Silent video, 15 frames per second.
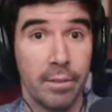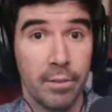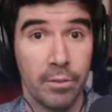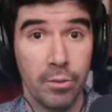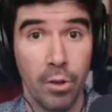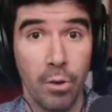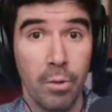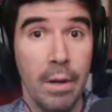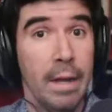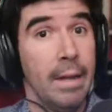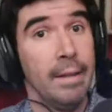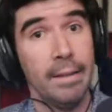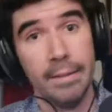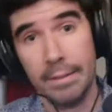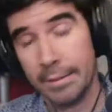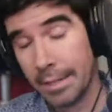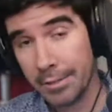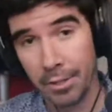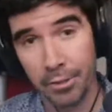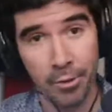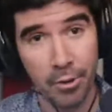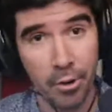So the text
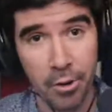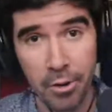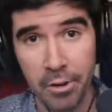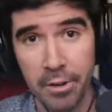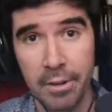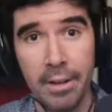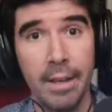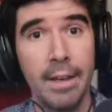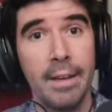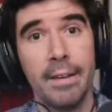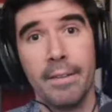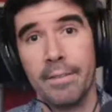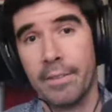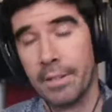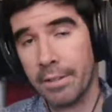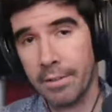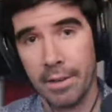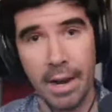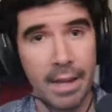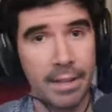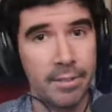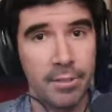on their hood got their
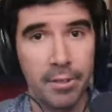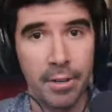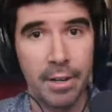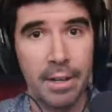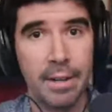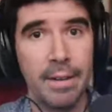hands dirty.